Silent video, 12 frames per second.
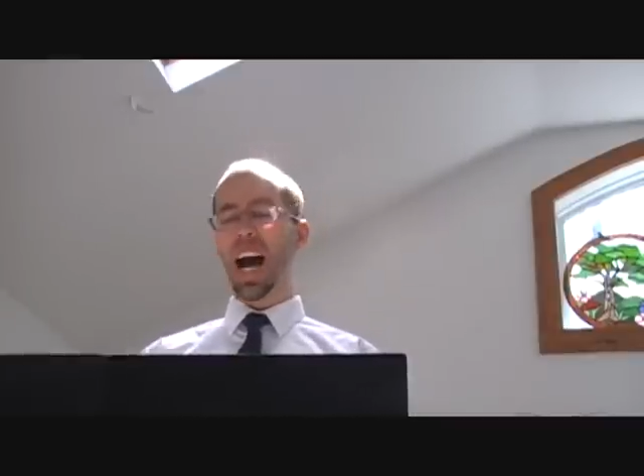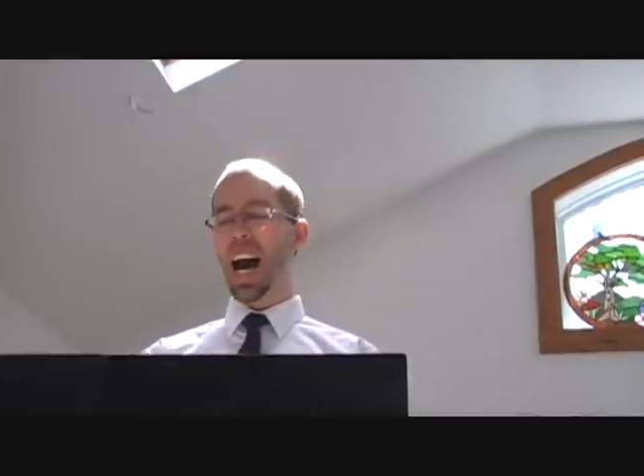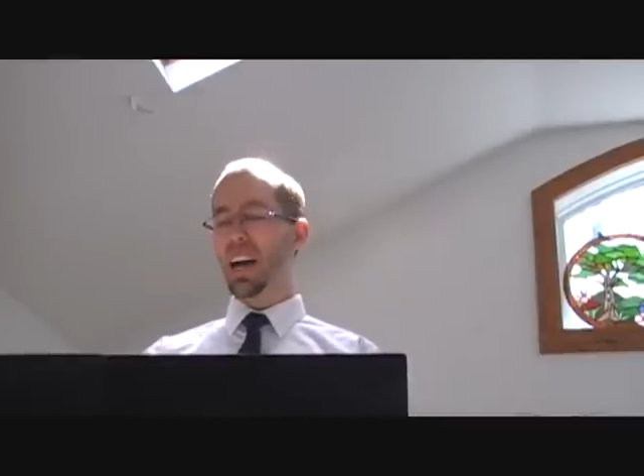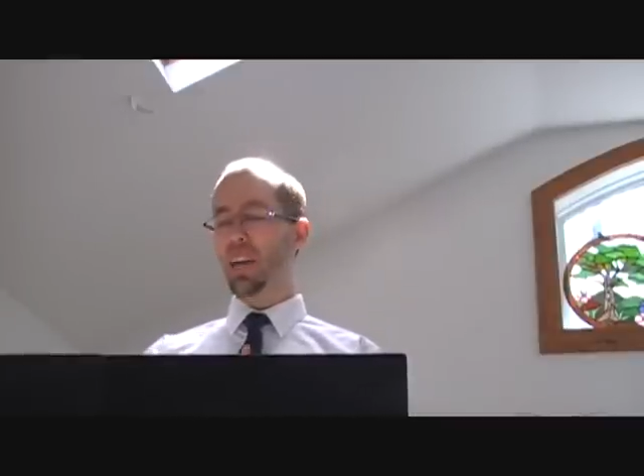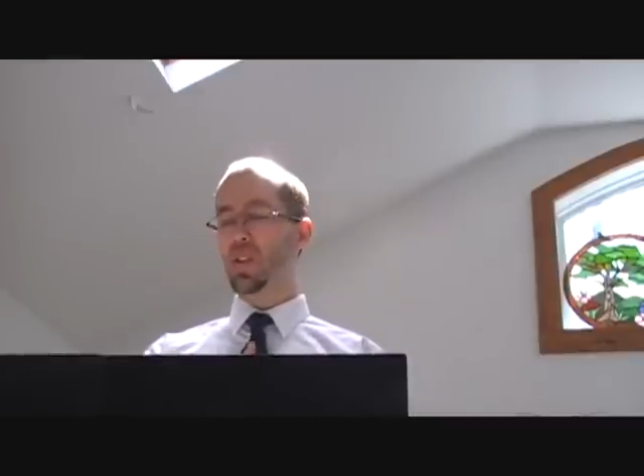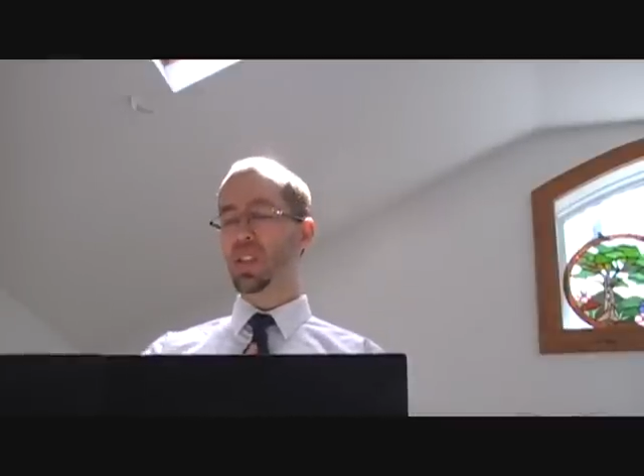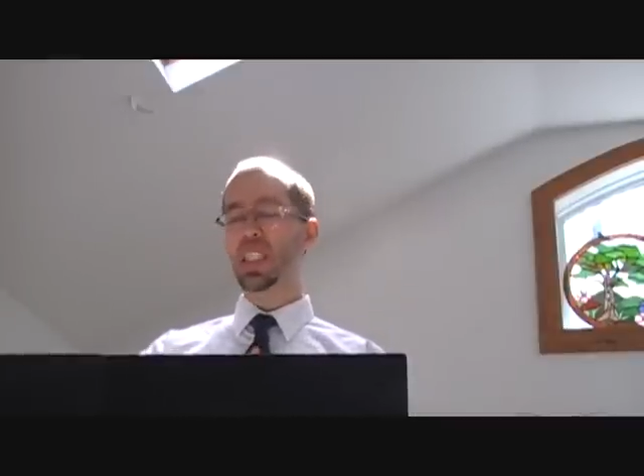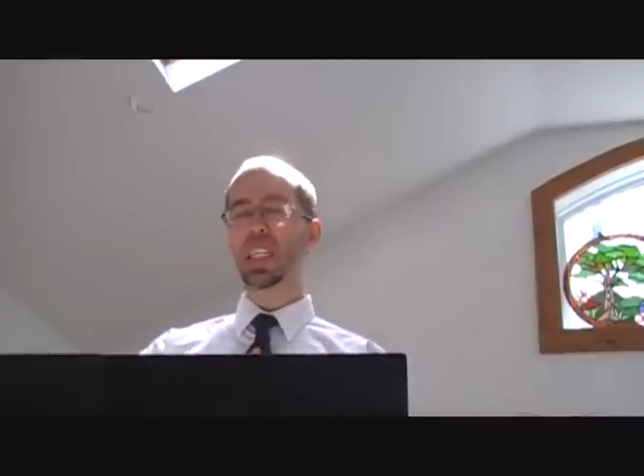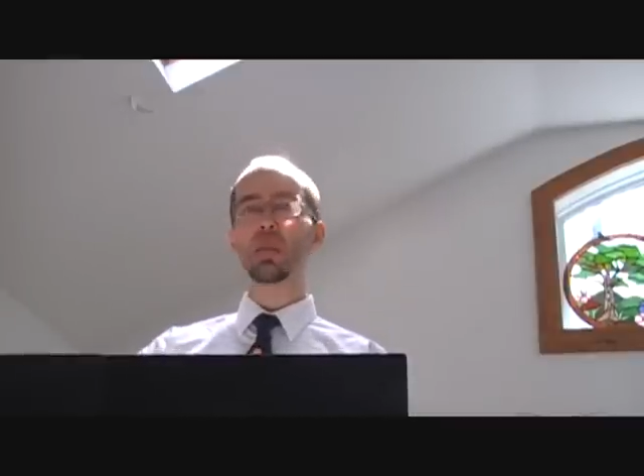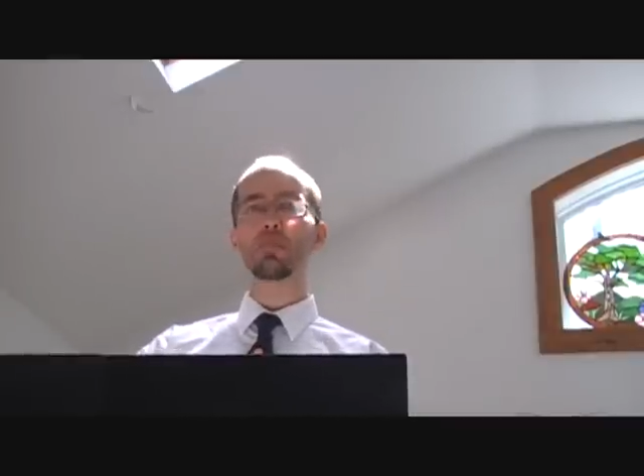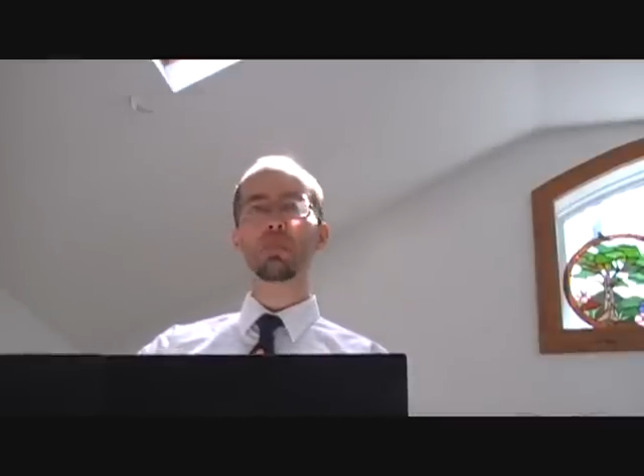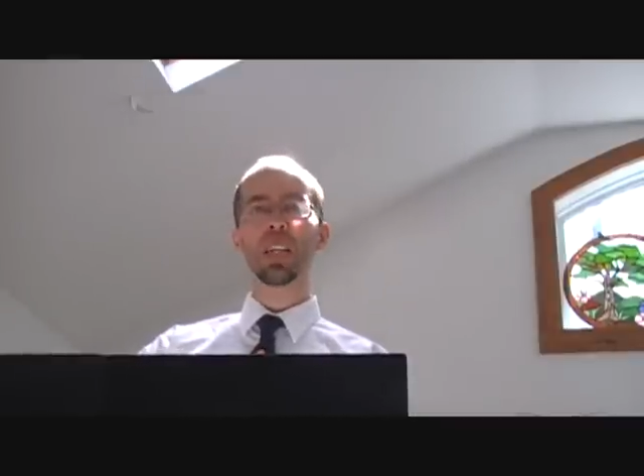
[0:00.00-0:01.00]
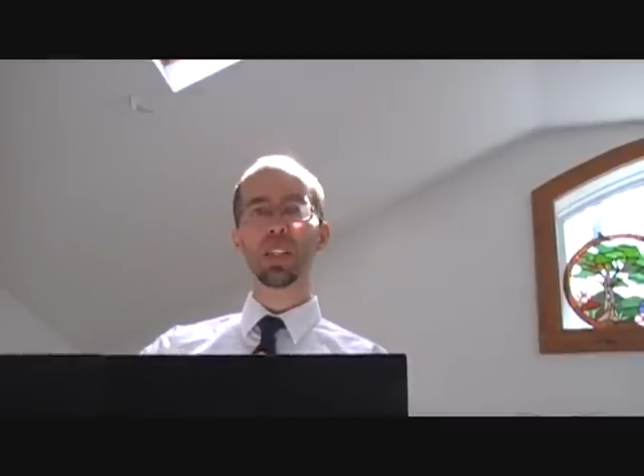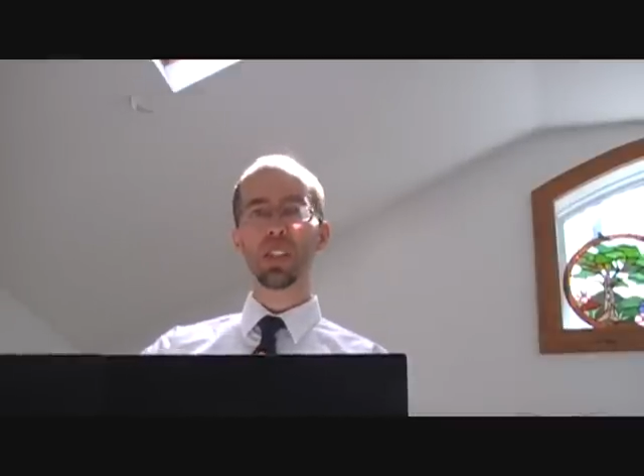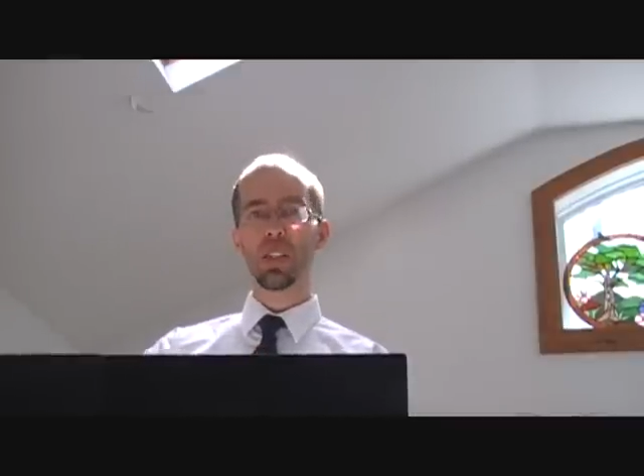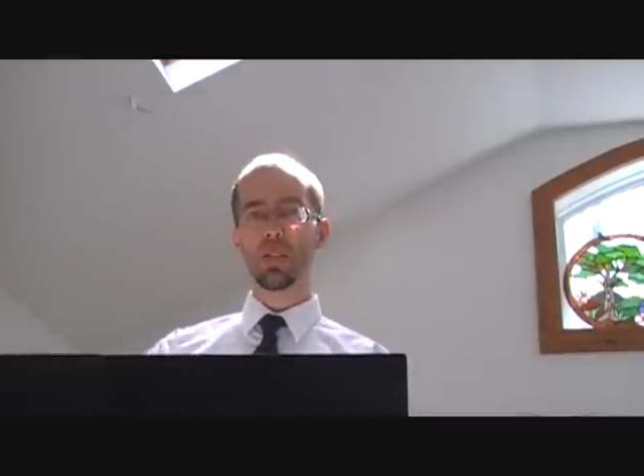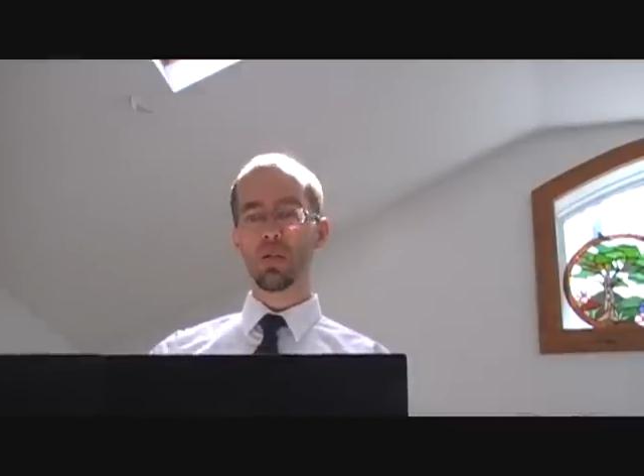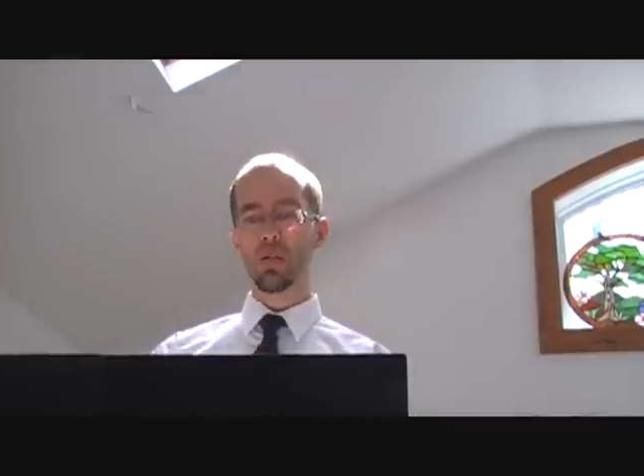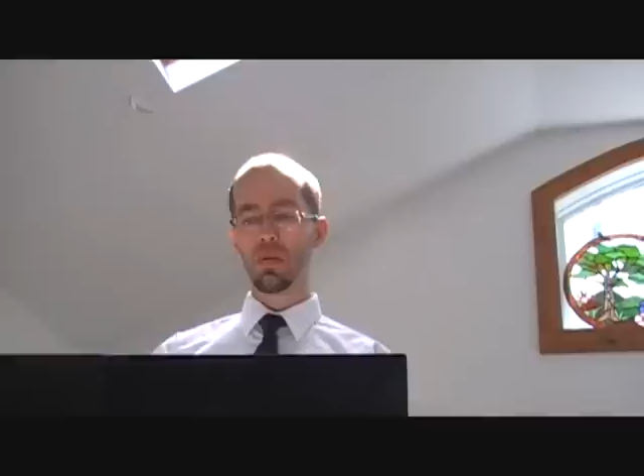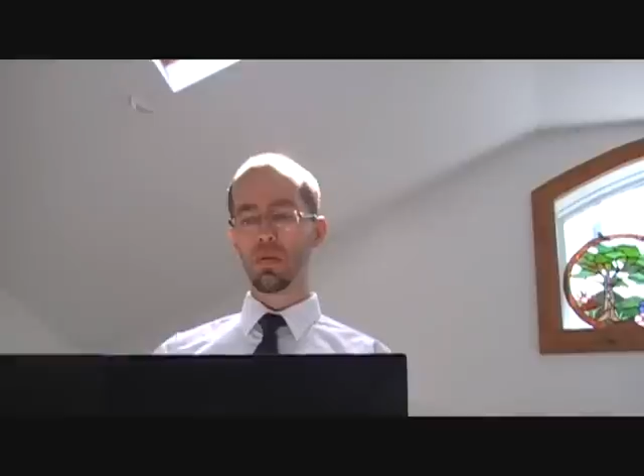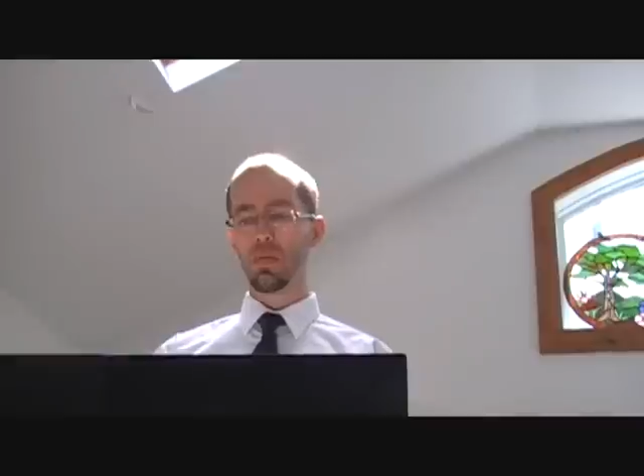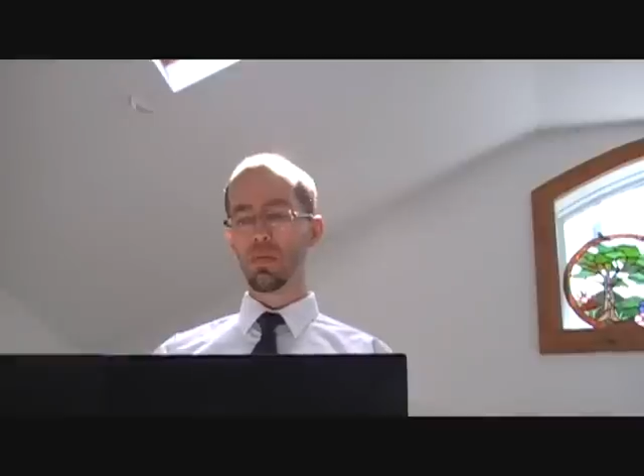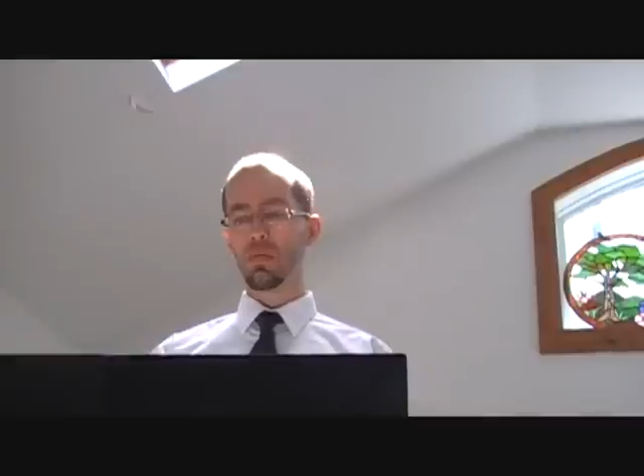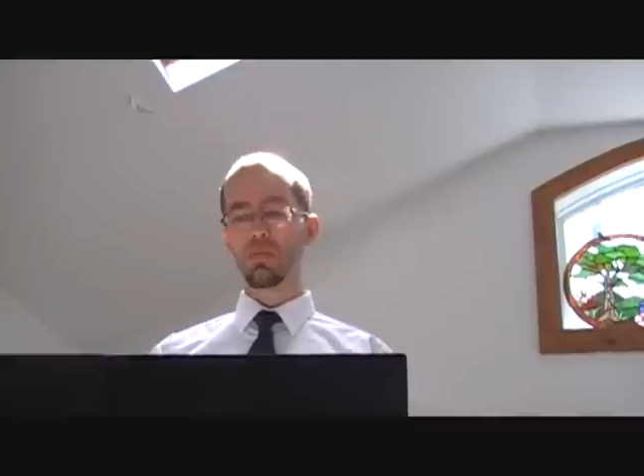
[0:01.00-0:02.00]
I used to eat meat.
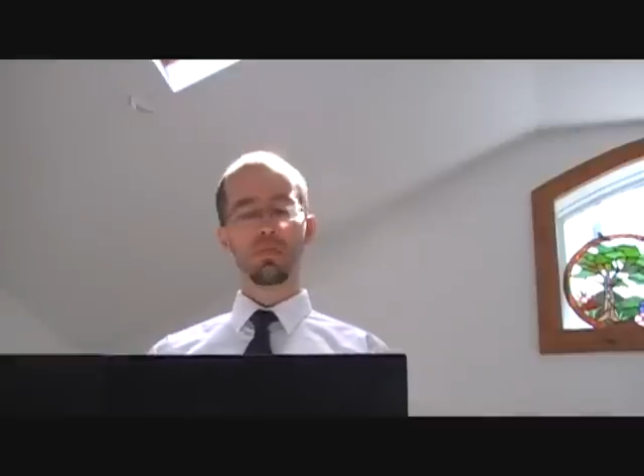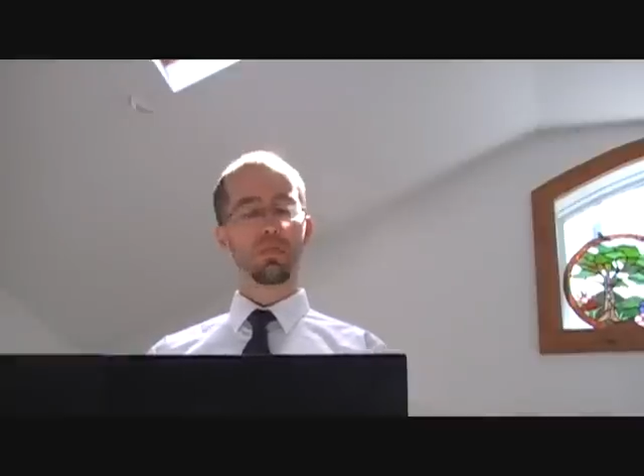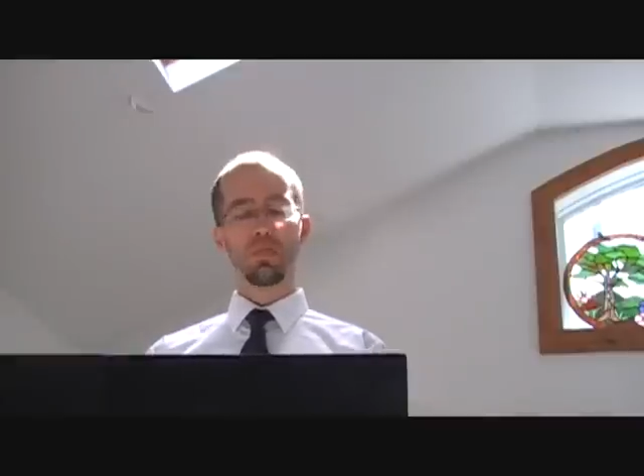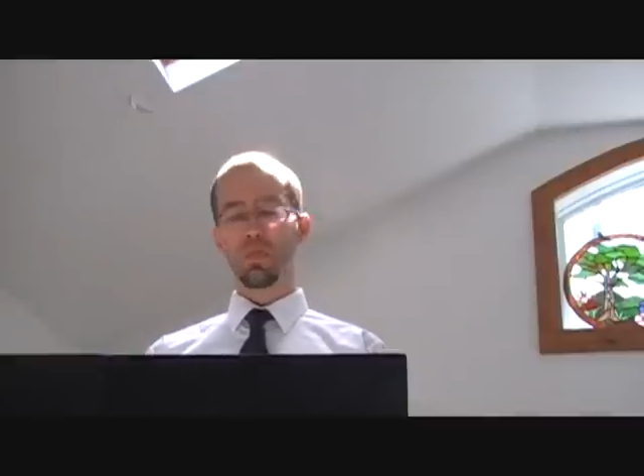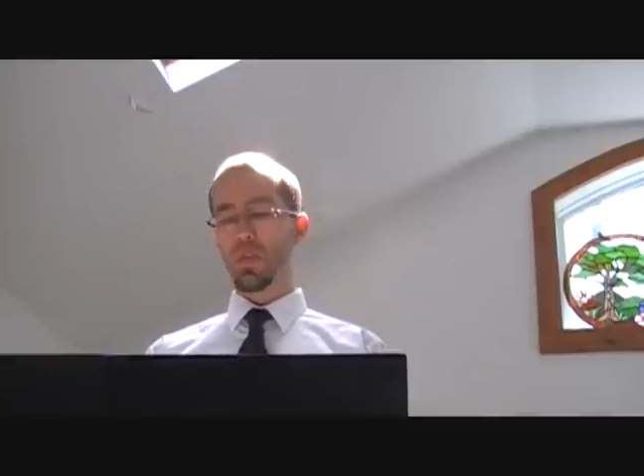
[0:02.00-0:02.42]
So true.